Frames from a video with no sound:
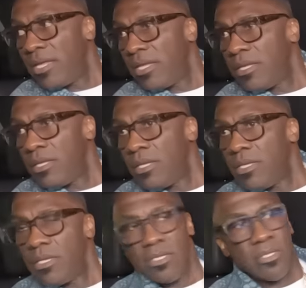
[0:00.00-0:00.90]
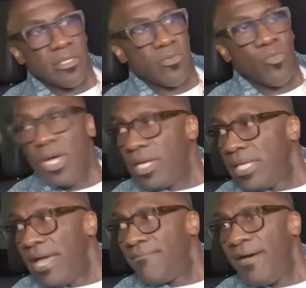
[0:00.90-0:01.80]
Yeah. Well,
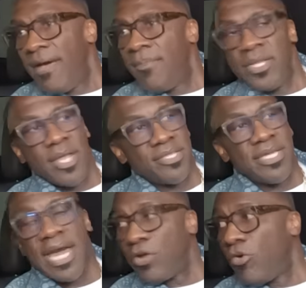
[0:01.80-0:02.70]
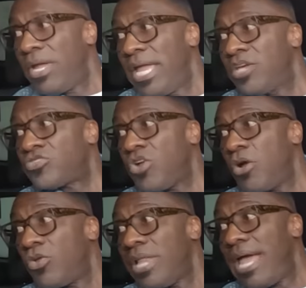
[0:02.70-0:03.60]
he got five million dollars. He got a great head
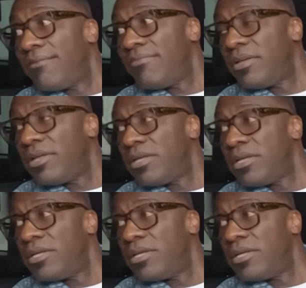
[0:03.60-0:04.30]
start on life.